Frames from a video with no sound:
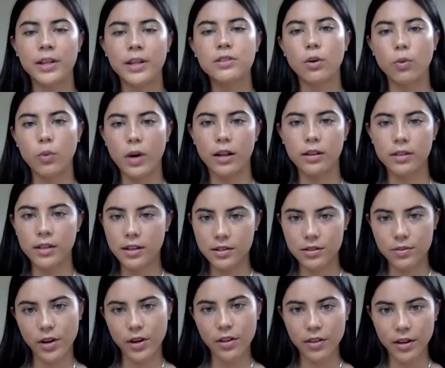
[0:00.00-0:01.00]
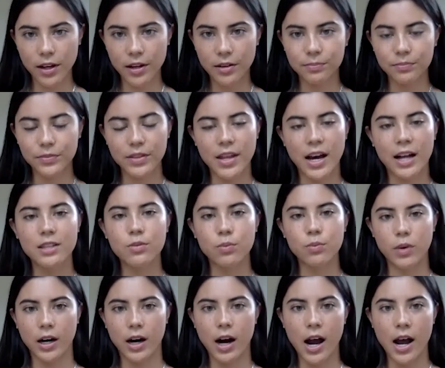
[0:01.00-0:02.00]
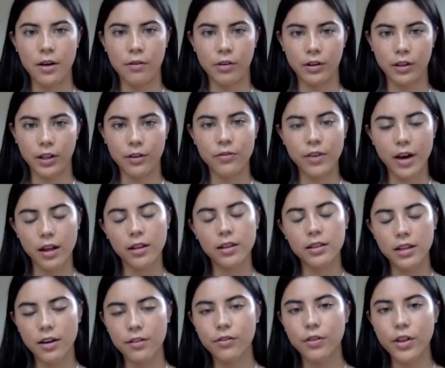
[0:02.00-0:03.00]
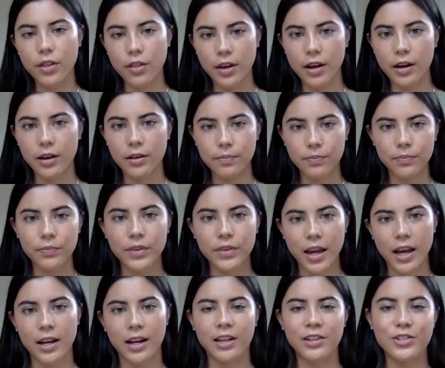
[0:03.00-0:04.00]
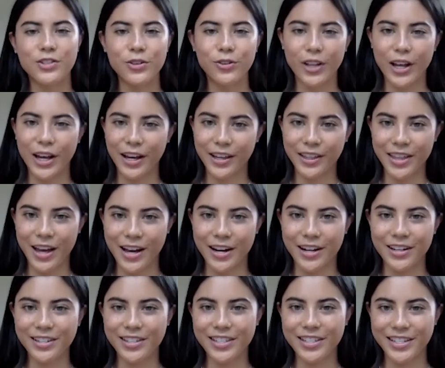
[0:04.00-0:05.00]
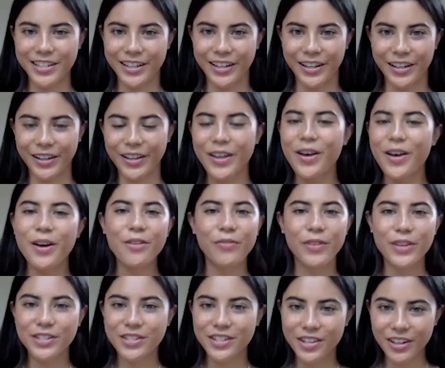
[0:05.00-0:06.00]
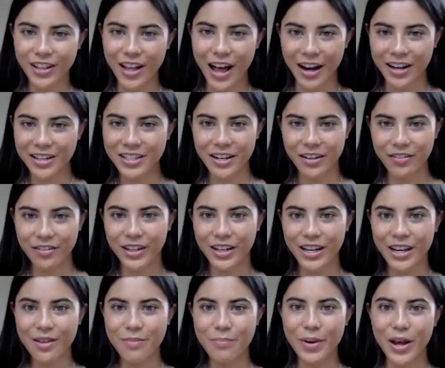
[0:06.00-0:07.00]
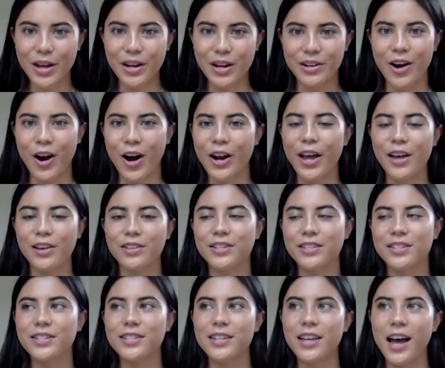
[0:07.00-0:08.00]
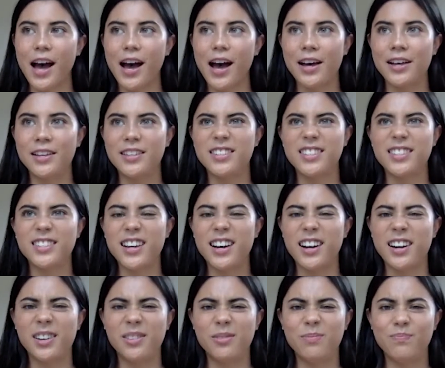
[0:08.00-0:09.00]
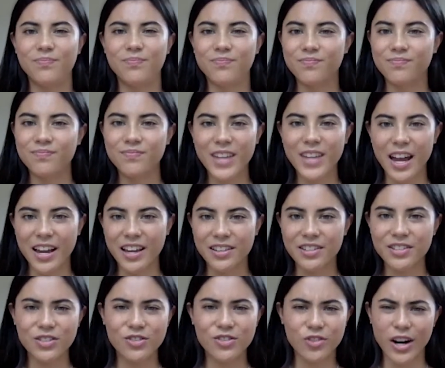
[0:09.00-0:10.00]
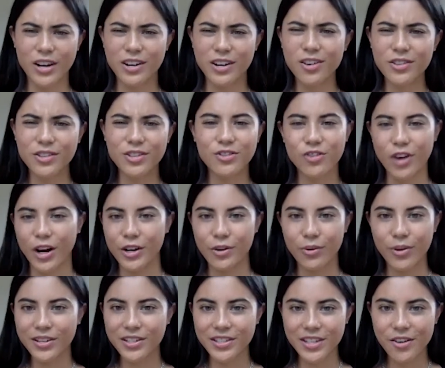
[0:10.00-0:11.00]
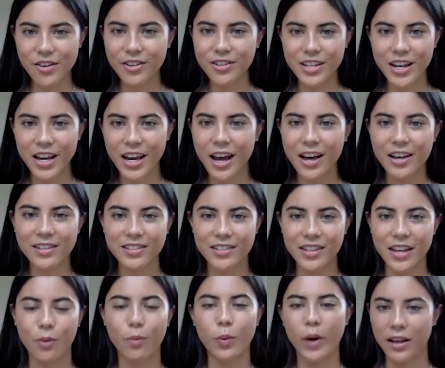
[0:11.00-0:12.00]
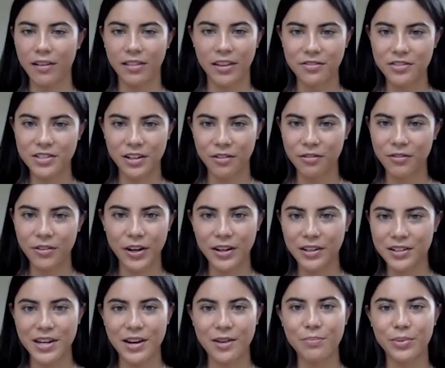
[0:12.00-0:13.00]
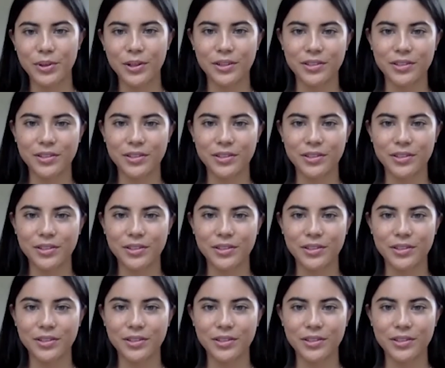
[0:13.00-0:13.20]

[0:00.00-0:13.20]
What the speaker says: wellness with it, and that's where I really fell in love with it. And I do like still physical activity, but not as I guess not strenuous, I would say, as like weightlifting, for example.